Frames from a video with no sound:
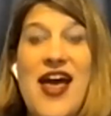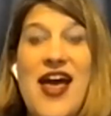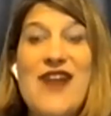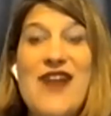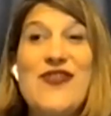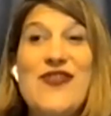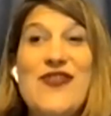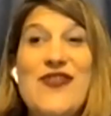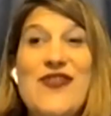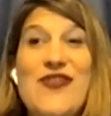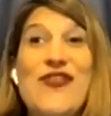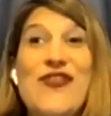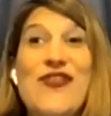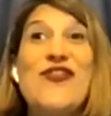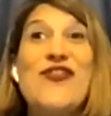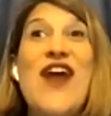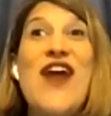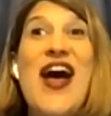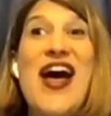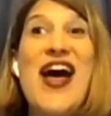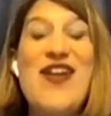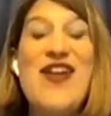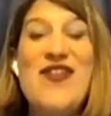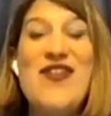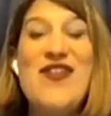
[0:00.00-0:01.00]
At
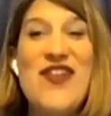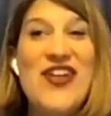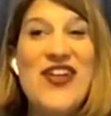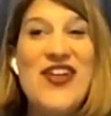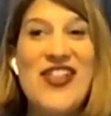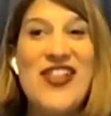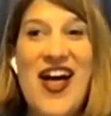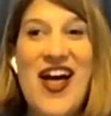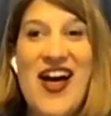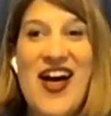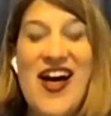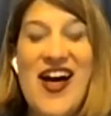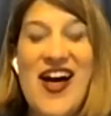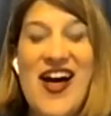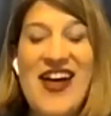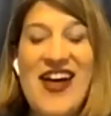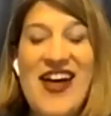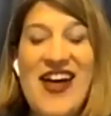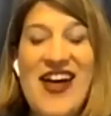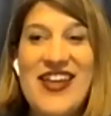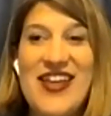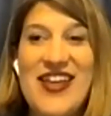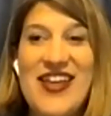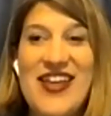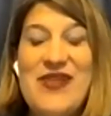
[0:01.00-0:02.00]
five o'clock,
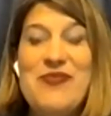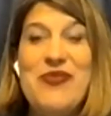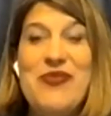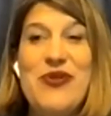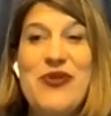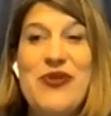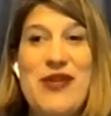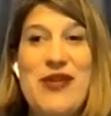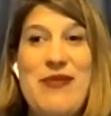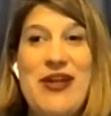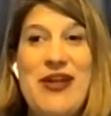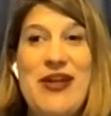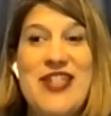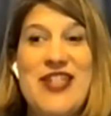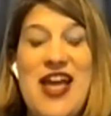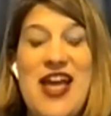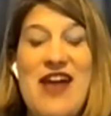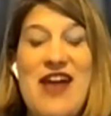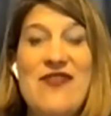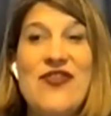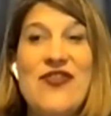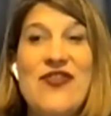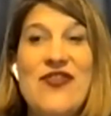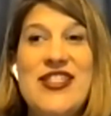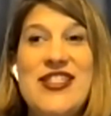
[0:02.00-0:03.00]
pretty much
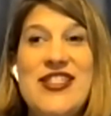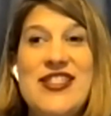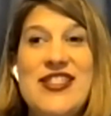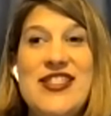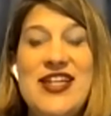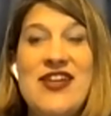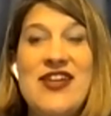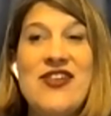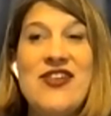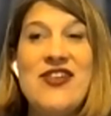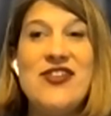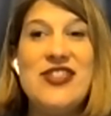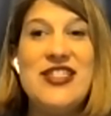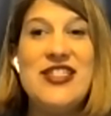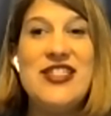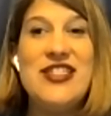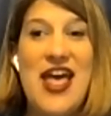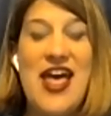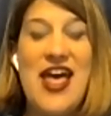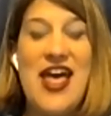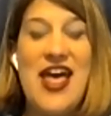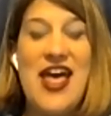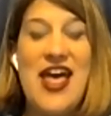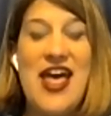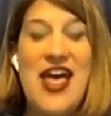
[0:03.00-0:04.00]
every single
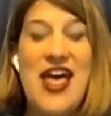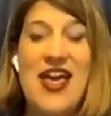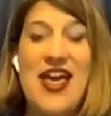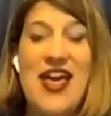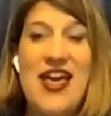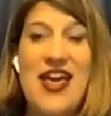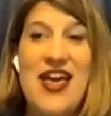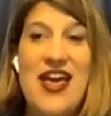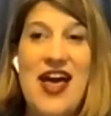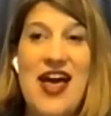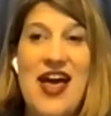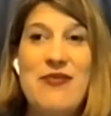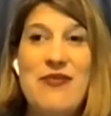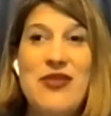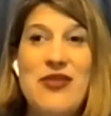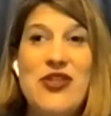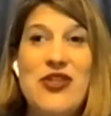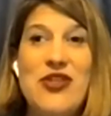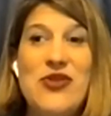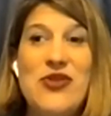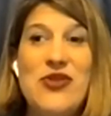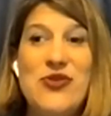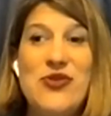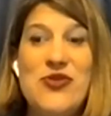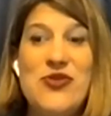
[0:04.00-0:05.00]
day, I'm
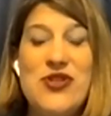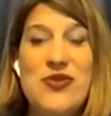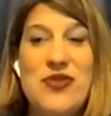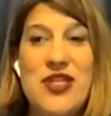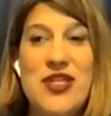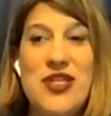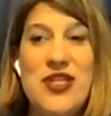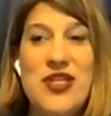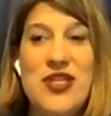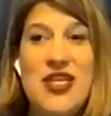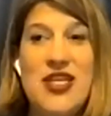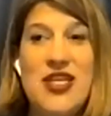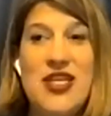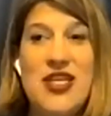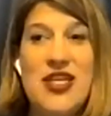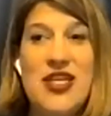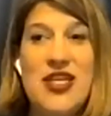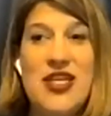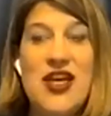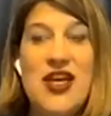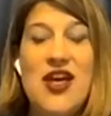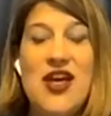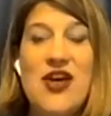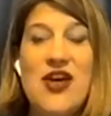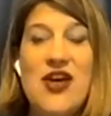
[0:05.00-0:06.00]
usually
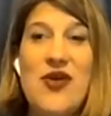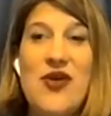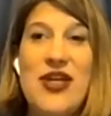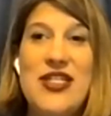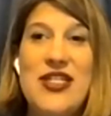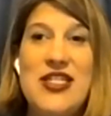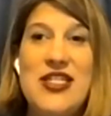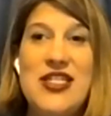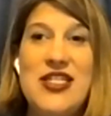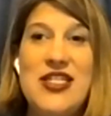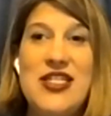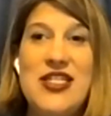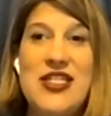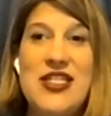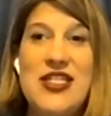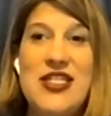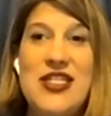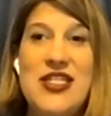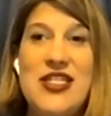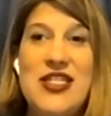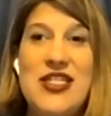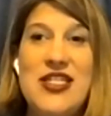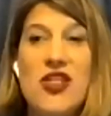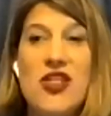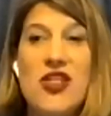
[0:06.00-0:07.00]
going to take a walk
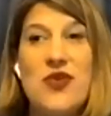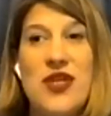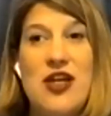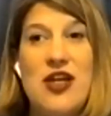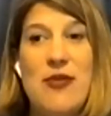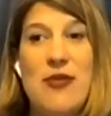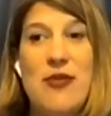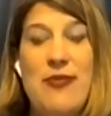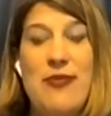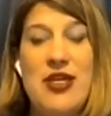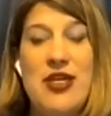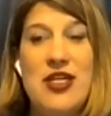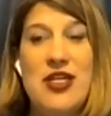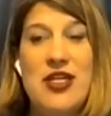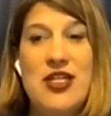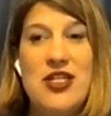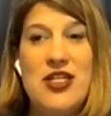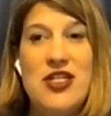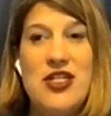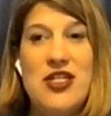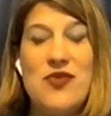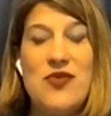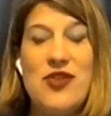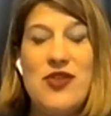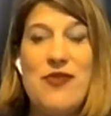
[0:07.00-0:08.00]
to a nearby
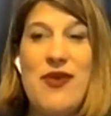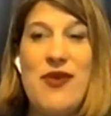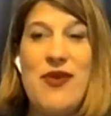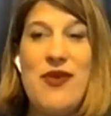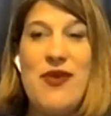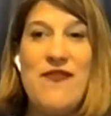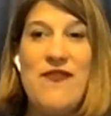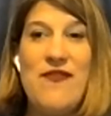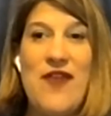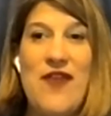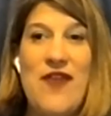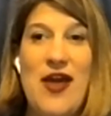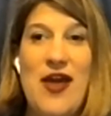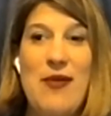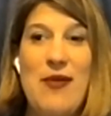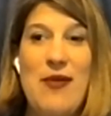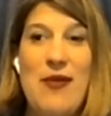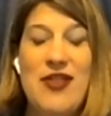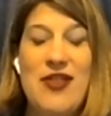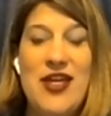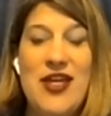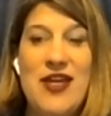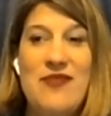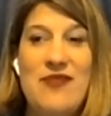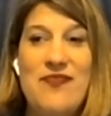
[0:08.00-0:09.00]
beach with my
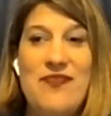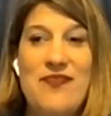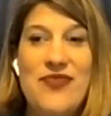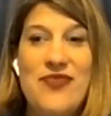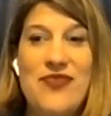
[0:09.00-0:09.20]
family.